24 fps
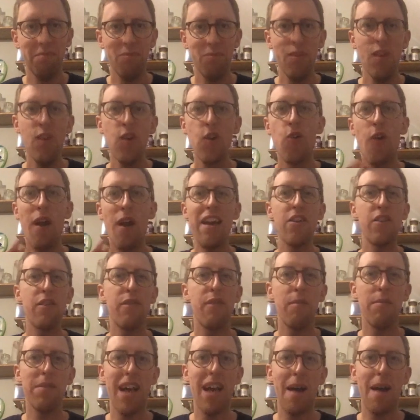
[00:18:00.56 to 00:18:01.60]
crazy
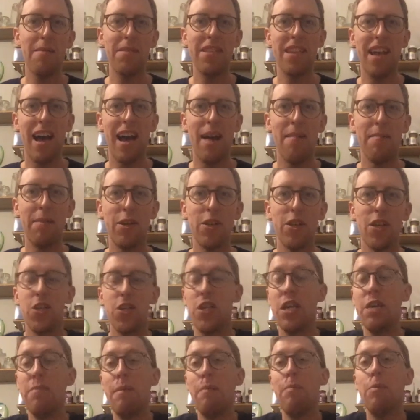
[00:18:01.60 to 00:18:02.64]
from time to time because I
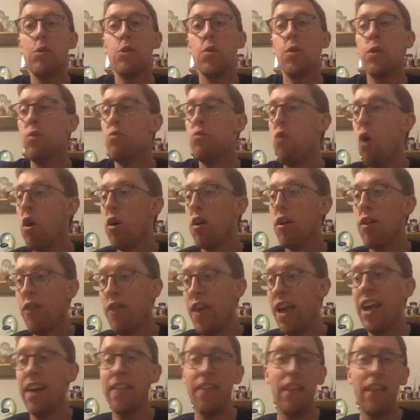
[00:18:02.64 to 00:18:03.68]
see people doing the wrong thing
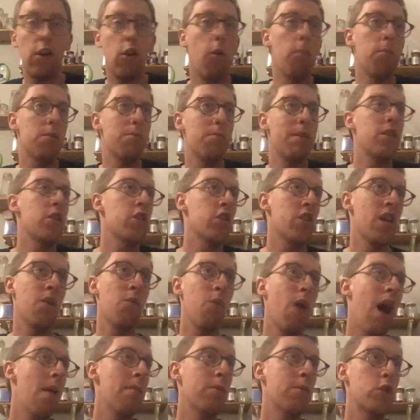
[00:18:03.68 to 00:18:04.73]
and they come to me and they say,
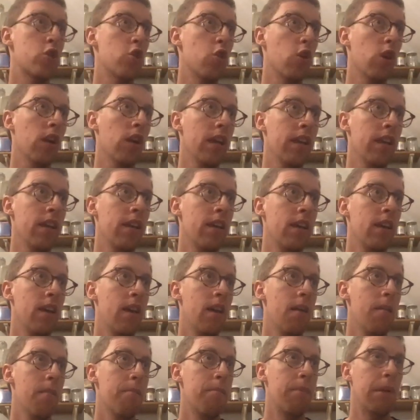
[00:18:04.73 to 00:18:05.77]
why am I struggling?
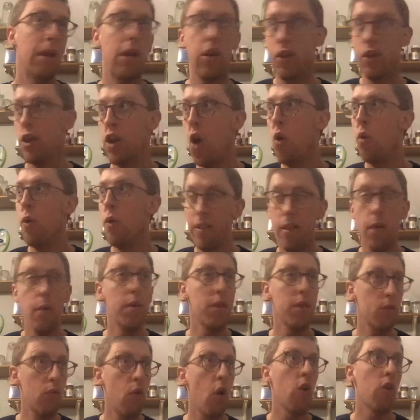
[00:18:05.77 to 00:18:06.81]
Because I know they're doing
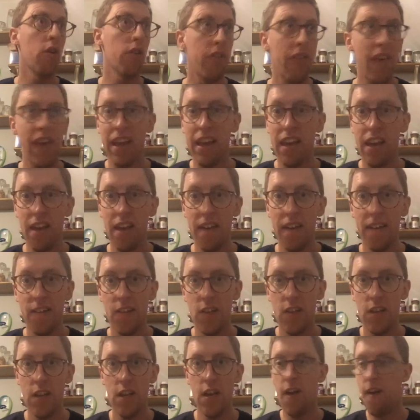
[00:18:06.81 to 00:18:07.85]
the wrong thing.
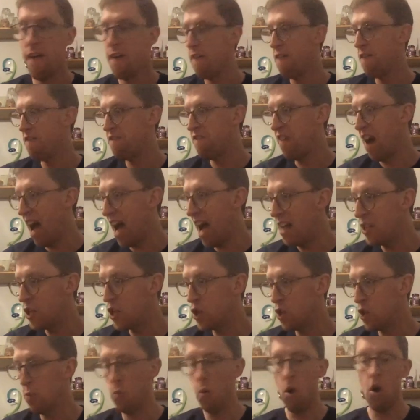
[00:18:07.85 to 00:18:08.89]
Find
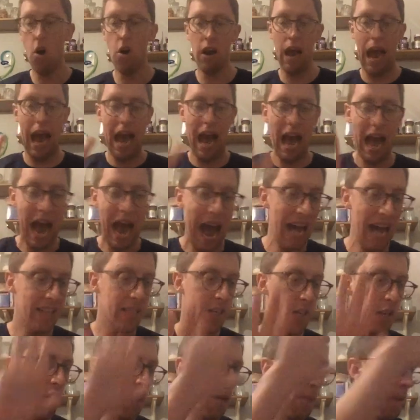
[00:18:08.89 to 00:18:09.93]
someone, add
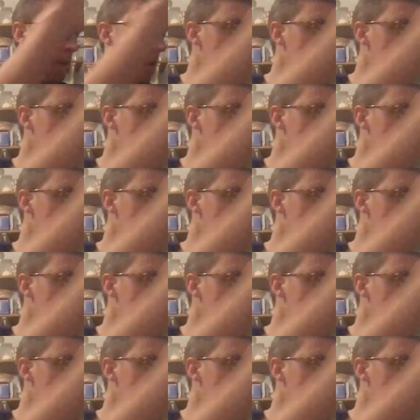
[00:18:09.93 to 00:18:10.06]
them,